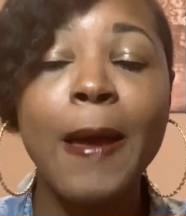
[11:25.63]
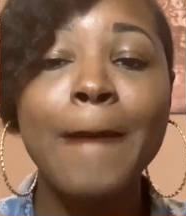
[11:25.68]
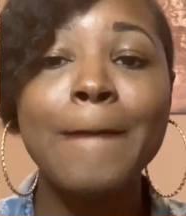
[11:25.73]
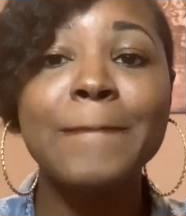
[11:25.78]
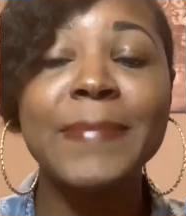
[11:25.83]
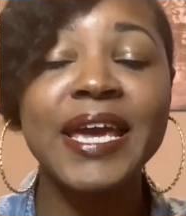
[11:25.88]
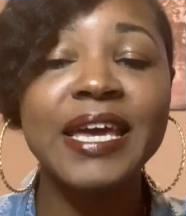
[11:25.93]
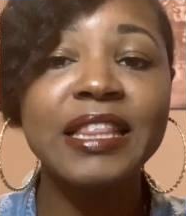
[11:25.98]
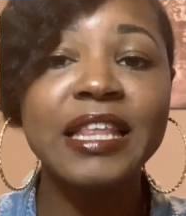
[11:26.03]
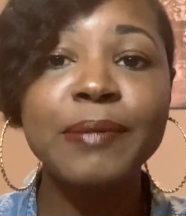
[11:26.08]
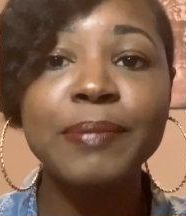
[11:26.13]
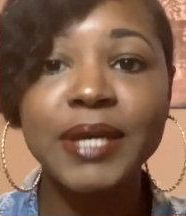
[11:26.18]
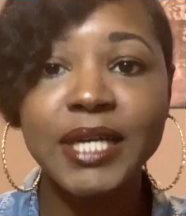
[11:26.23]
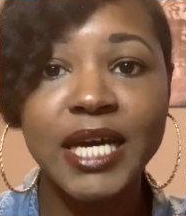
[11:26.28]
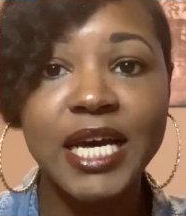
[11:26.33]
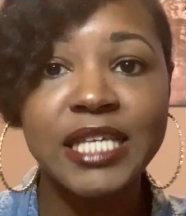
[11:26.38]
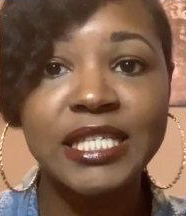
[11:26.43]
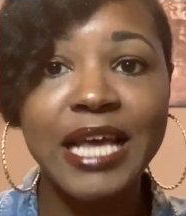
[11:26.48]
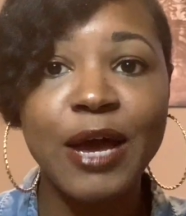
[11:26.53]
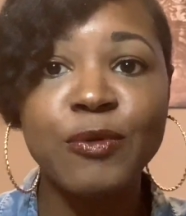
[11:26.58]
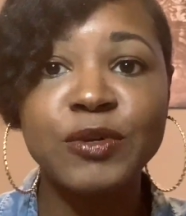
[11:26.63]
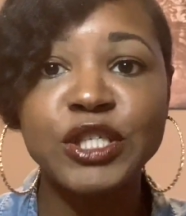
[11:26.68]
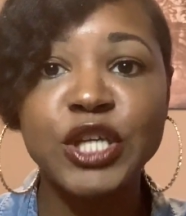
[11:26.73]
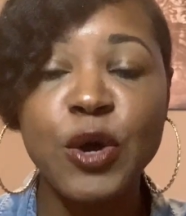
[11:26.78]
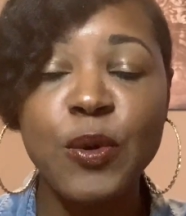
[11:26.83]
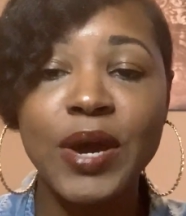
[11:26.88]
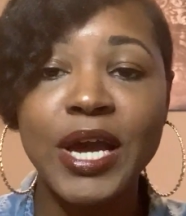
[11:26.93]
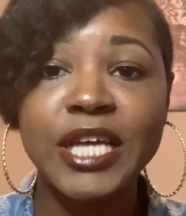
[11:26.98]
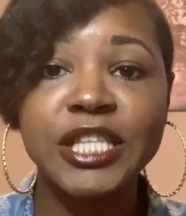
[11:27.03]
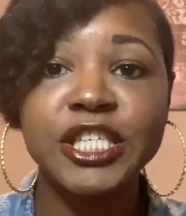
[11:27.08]
mainly because I was
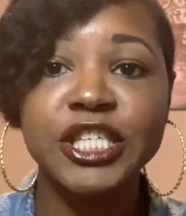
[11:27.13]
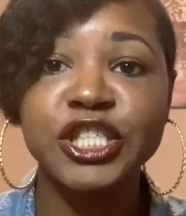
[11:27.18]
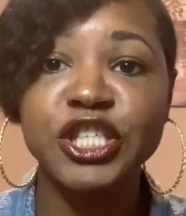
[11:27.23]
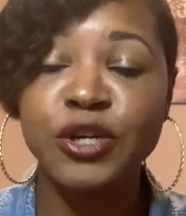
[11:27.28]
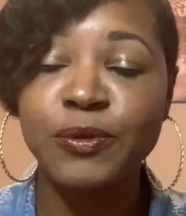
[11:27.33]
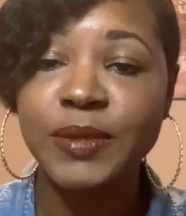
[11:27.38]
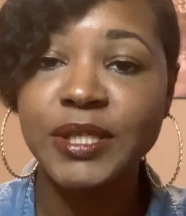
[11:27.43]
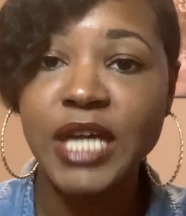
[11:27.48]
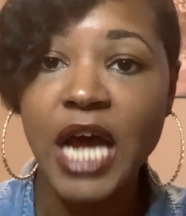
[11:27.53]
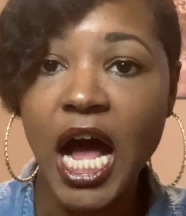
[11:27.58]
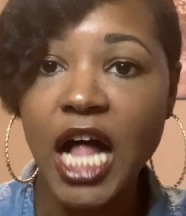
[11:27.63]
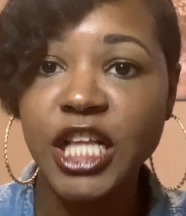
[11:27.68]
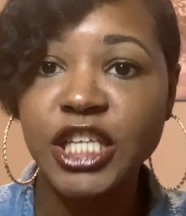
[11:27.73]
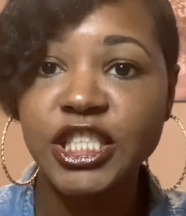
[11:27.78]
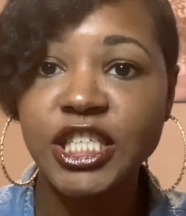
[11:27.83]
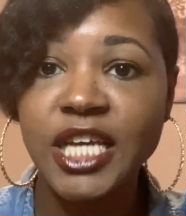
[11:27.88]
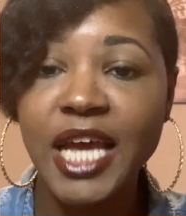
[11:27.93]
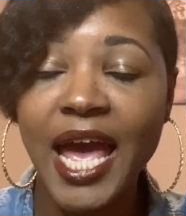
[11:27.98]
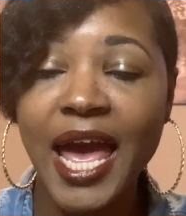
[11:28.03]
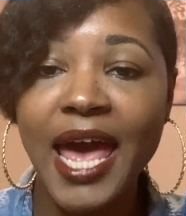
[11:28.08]
going into dermatology